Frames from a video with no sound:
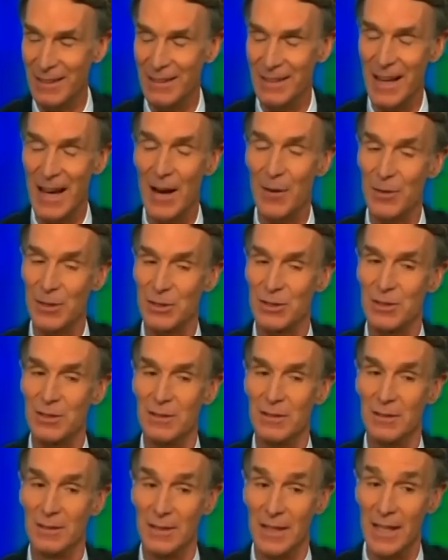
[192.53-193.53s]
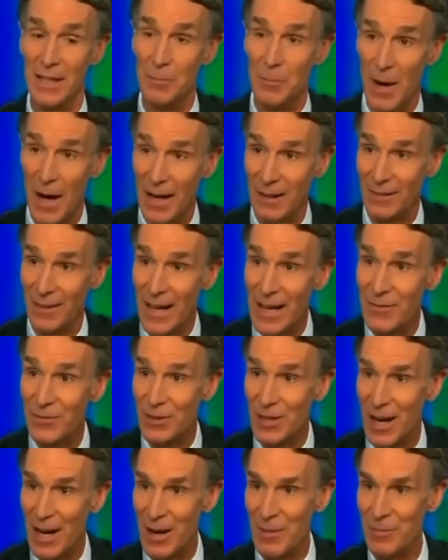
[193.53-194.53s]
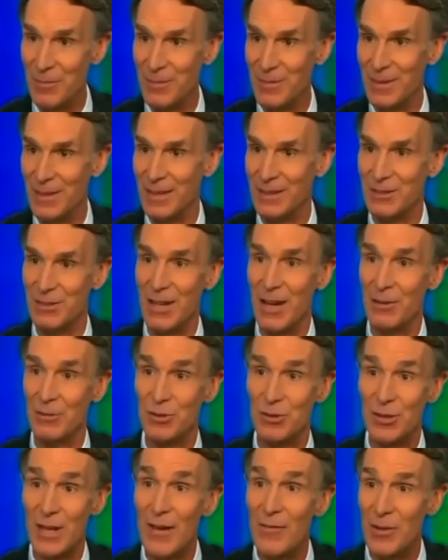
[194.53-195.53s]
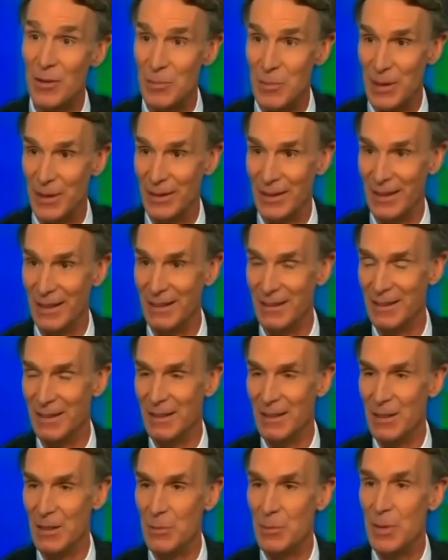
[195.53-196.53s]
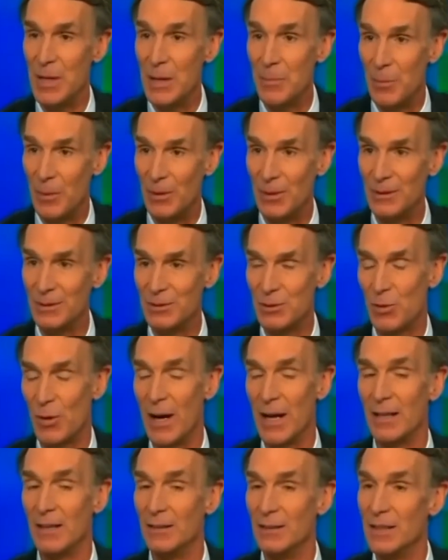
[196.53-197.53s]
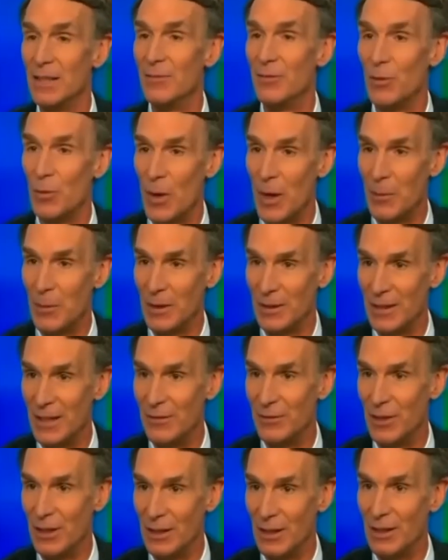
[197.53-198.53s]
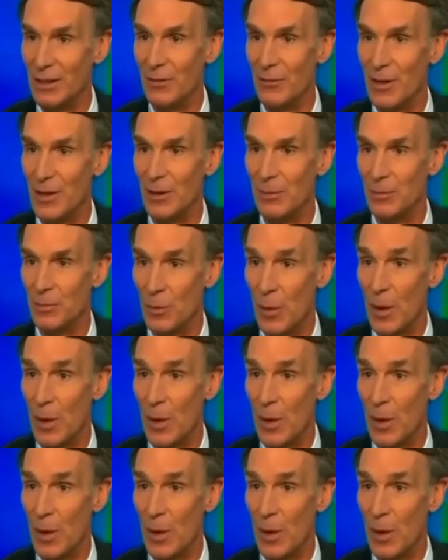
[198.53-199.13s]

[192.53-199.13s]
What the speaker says: Now in my lifetime, it's now 7 billion people trying to live the way we lived in the developed